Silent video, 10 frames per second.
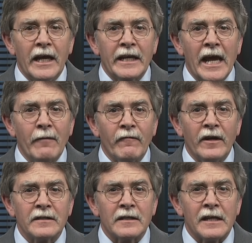And Camp
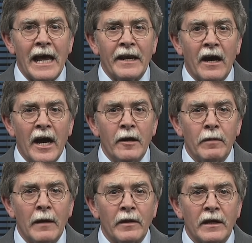Funston had a higher
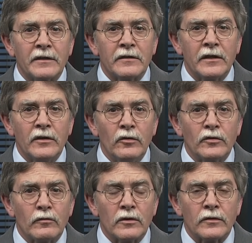population than
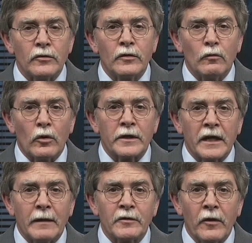usual due to
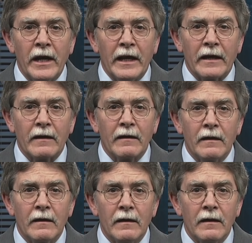wartime training.
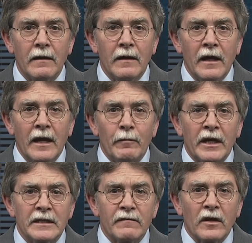
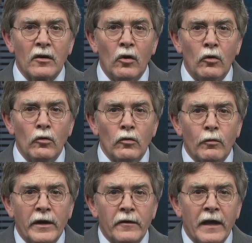Because of the cold
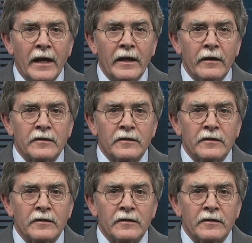weather that year,